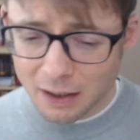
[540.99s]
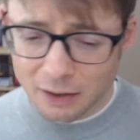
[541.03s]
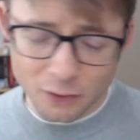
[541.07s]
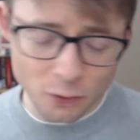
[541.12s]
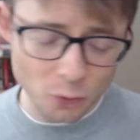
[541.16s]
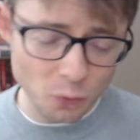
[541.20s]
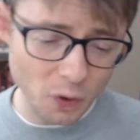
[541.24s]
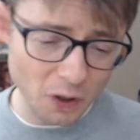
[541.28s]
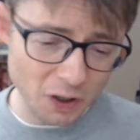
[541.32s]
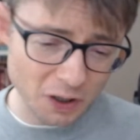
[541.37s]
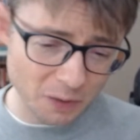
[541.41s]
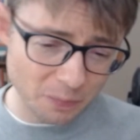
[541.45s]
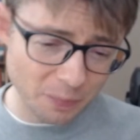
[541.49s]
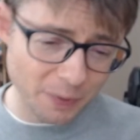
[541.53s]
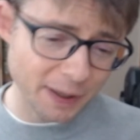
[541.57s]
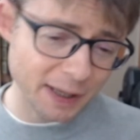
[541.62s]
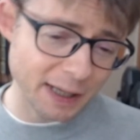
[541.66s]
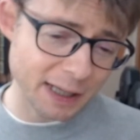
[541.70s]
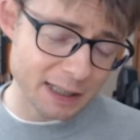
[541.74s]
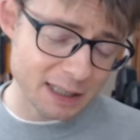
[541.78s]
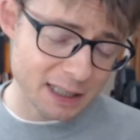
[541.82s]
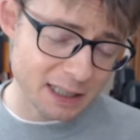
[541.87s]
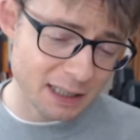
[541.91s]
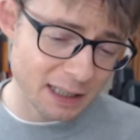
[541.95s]
the
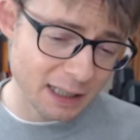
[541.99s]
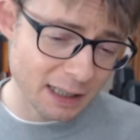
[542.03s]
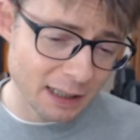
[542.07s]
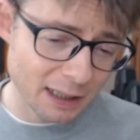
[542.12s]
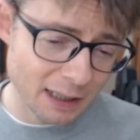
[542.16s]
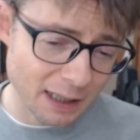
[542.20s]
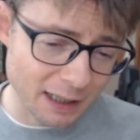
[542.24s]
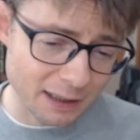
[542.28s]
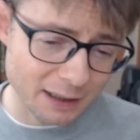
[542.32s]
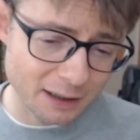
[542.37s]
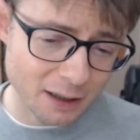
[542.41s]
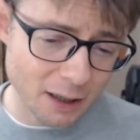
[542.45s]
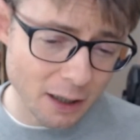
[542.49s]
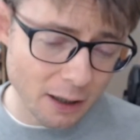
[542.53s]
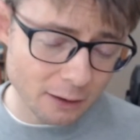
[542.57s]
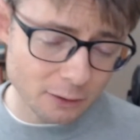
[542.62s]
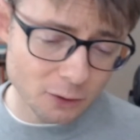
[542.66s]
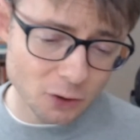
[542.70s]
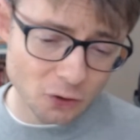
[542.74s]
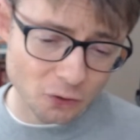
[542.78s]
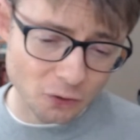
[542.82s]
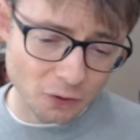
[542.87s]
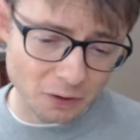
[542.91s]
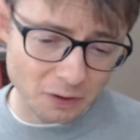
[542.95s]
workplace, and in
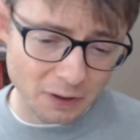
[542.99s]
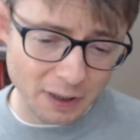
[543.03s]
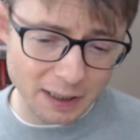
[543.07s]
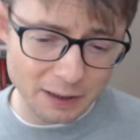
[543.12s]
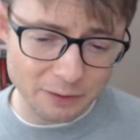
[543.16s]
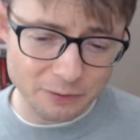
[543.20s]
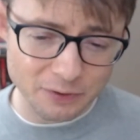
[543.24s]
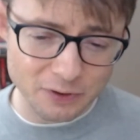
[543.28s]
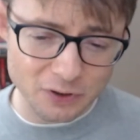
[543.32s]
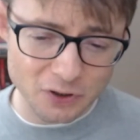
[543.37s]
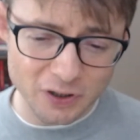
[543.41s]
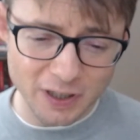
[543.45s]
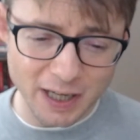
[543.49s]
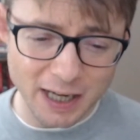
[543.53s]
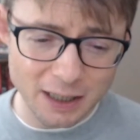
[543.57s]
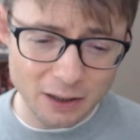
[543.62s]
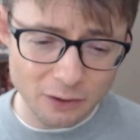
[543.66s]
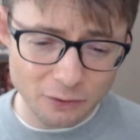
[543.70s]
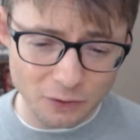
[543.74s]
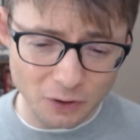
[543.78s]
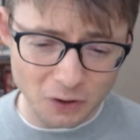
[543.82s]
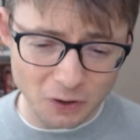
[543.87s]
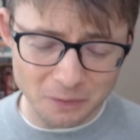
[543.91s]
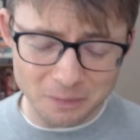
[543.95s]
cultural life in
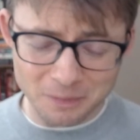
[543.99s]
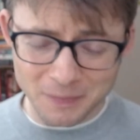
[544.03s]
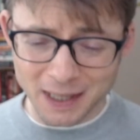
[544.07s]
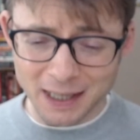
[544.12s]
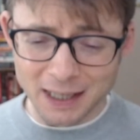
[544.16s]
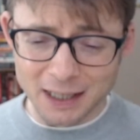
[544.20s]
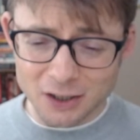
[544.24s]
general.